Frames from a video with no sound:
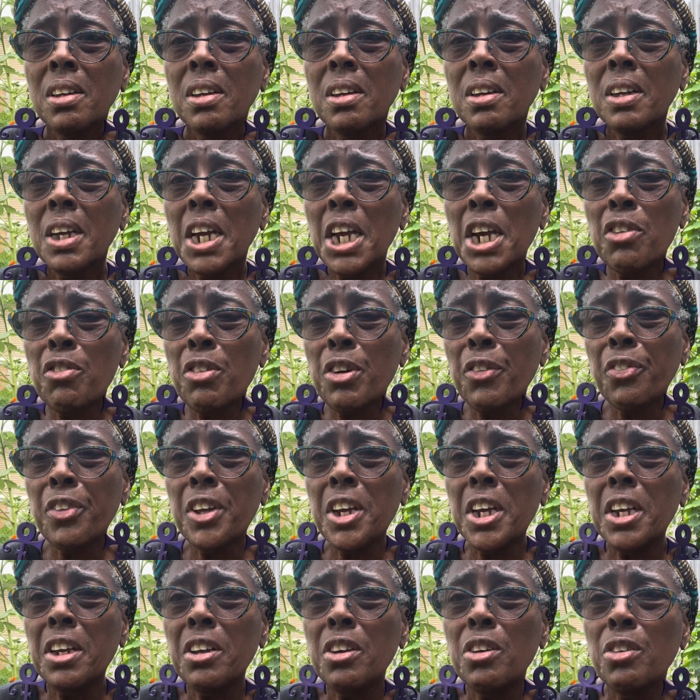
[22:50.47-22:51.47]

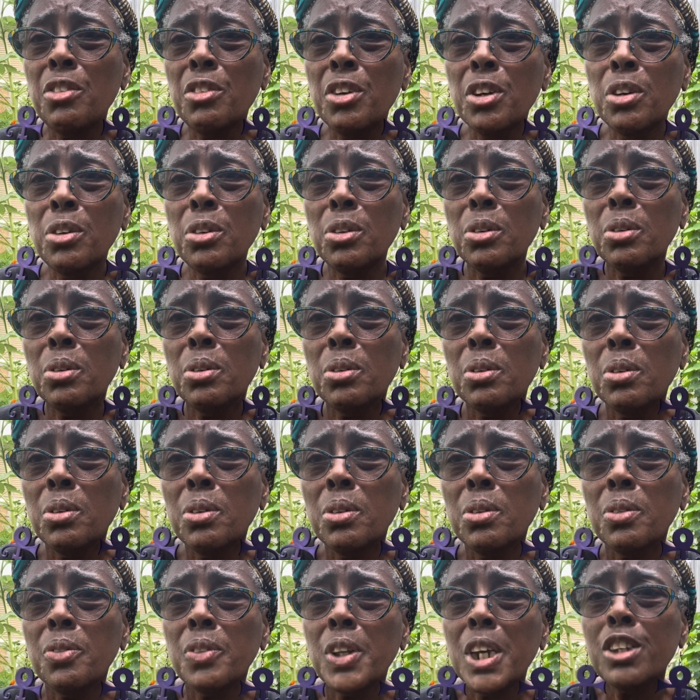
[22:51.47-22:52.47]
Everything you do
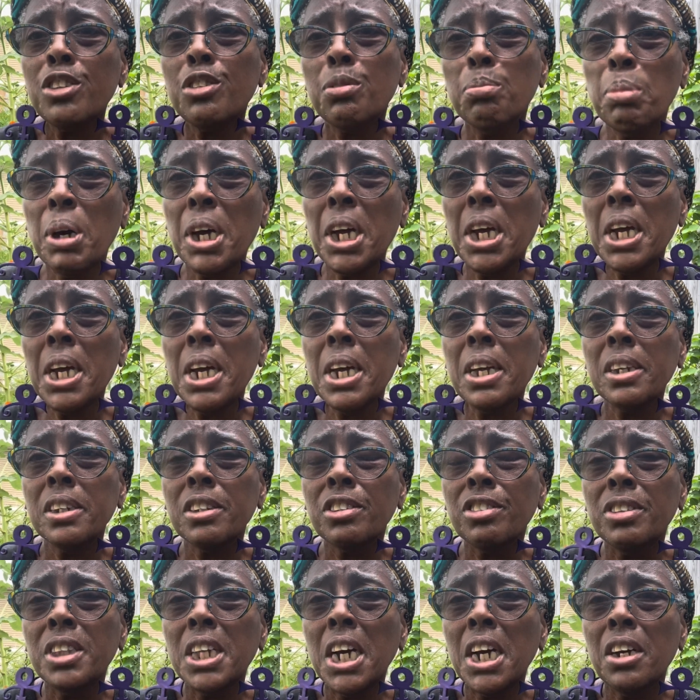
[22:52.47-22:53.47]
that's bad is
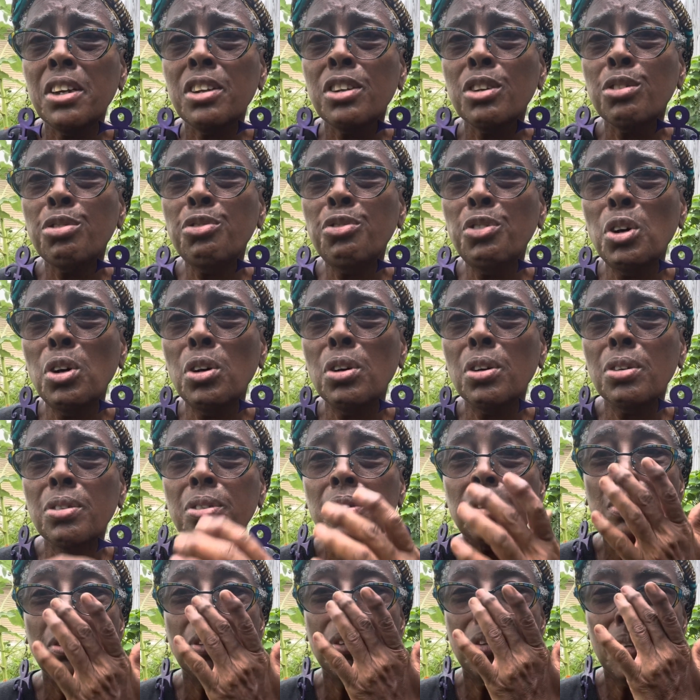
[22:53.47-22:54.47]
not your fault.
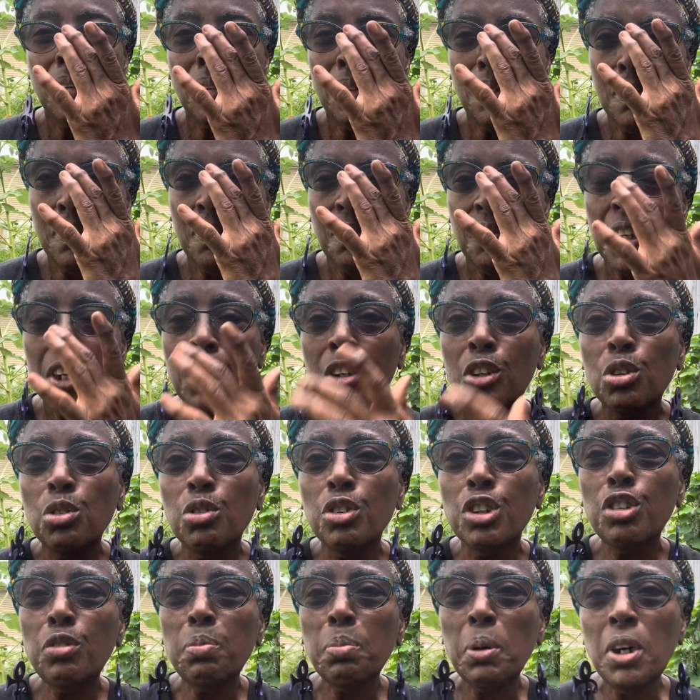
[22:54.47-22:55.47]
That you
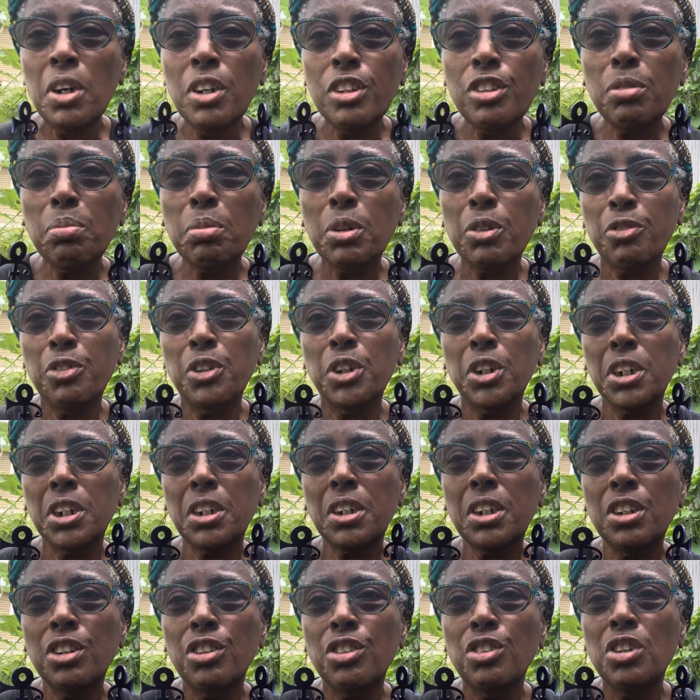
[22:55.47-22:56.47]
responsible for it
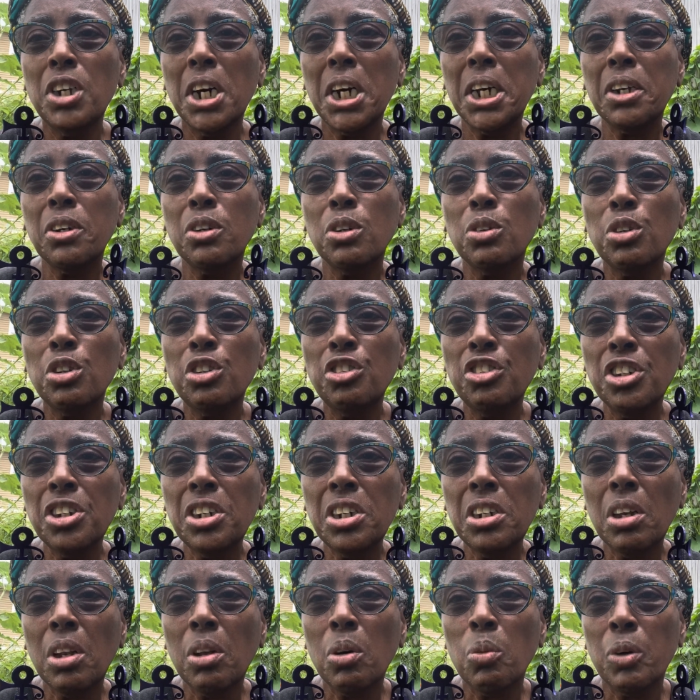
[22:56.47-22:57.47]
because you got to go to
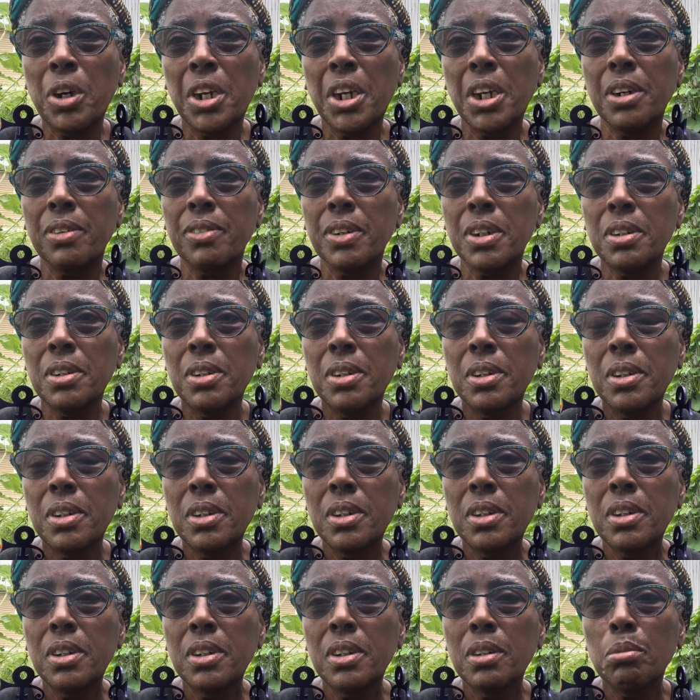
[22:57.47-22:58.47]
jail or whatever.
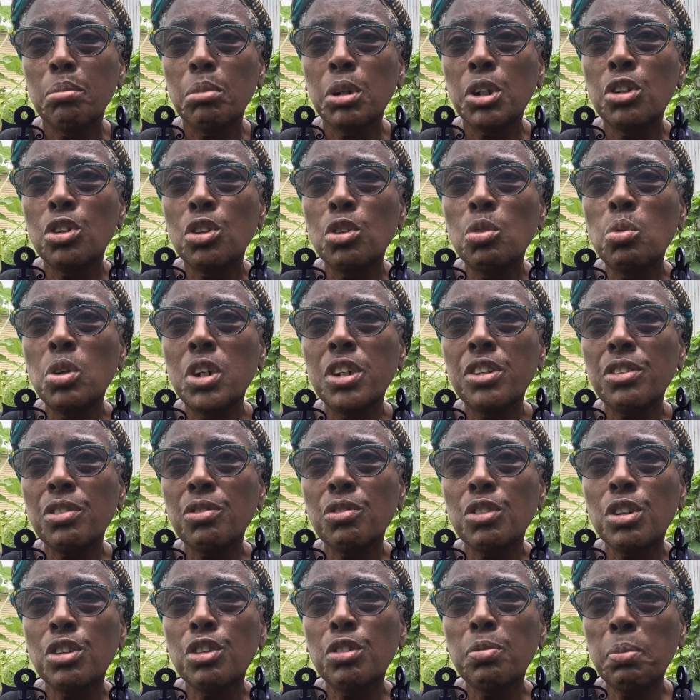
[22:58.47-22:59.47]
But you wasn't
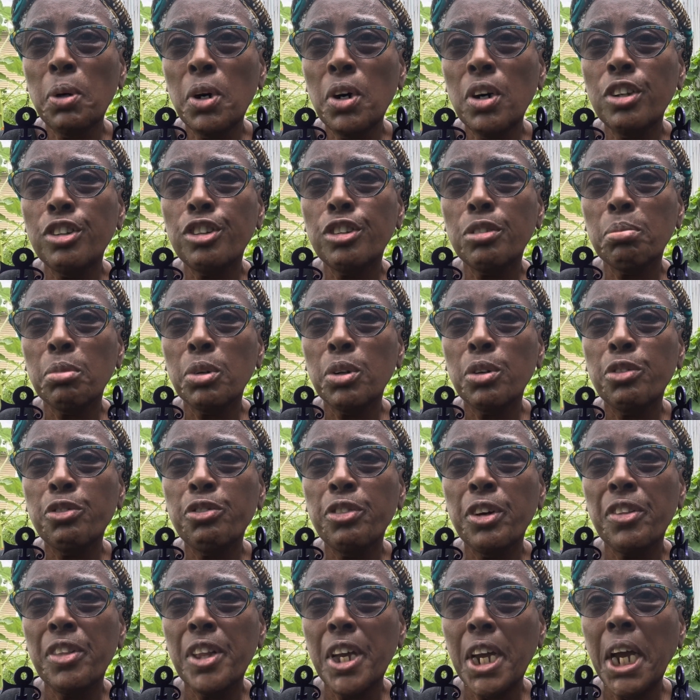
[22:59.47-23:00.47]
responsible for
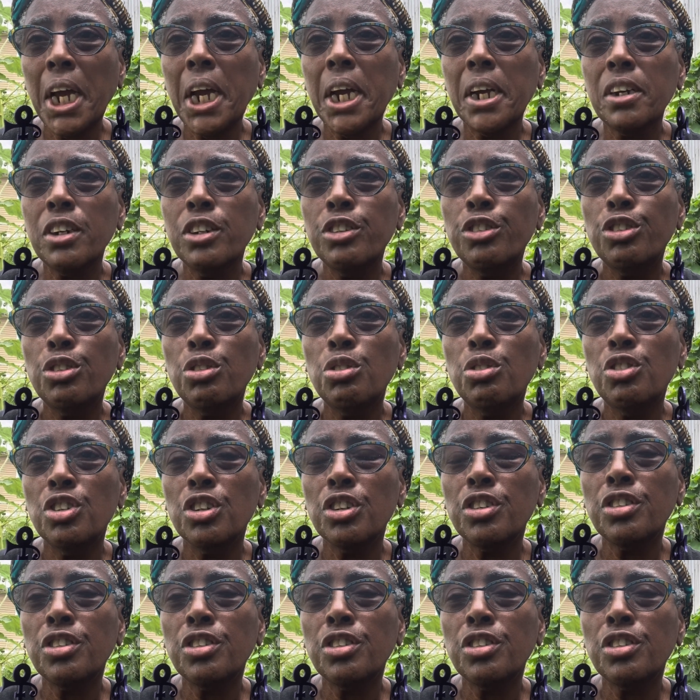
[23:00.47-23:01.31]
that because you just